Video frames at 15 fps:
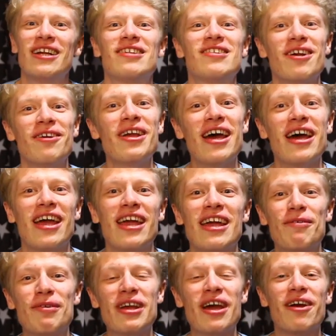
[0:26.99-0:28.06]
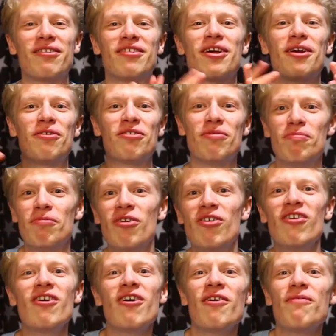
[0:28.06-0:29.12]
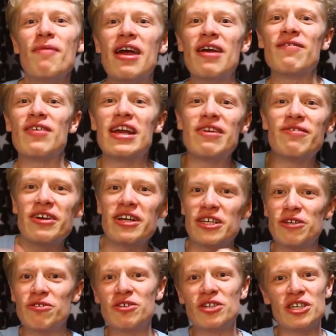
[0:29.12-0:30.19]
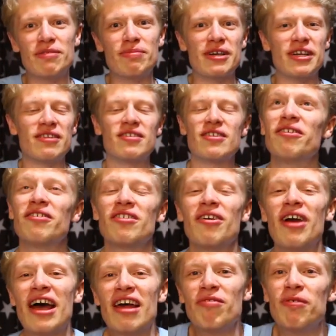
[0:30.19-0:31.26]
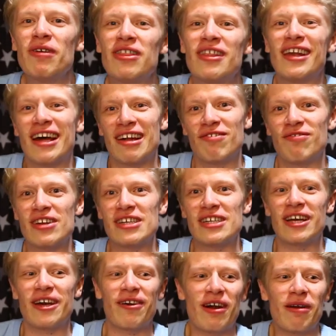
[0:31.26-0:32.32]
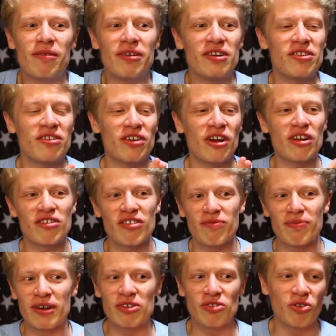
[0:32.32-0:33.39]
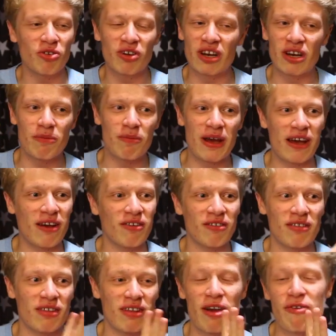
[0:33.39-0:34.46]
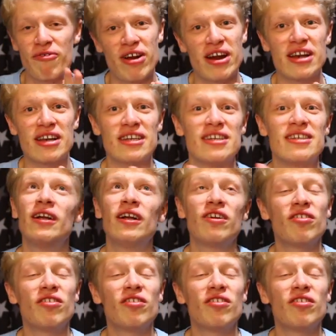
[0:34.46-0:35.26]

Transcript: So yeah, here we go. So some more of my favorite YouTubers. So as with the last video, I'm gonna start off by talking about a friend.